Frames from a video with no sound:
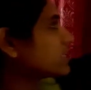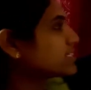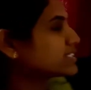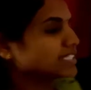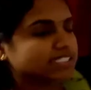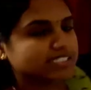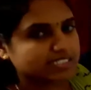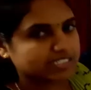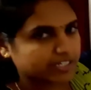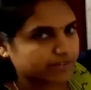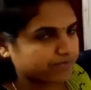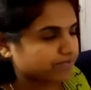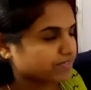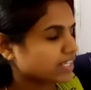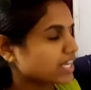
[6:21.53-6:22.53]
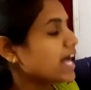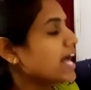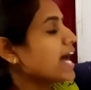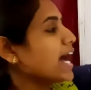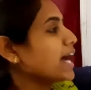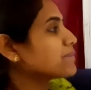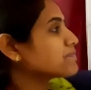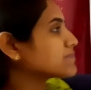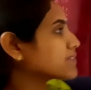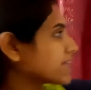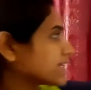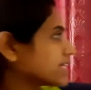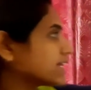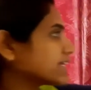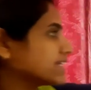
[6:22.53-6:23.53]
these 3.
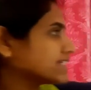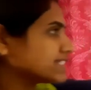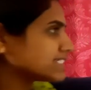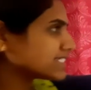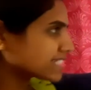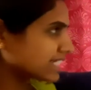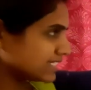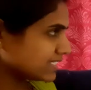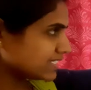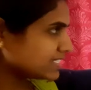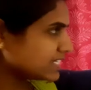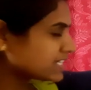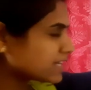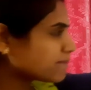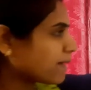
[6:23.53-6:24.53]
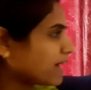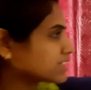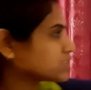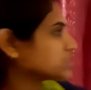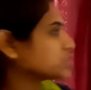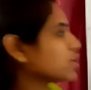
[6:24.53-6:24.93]
Let us consider a positive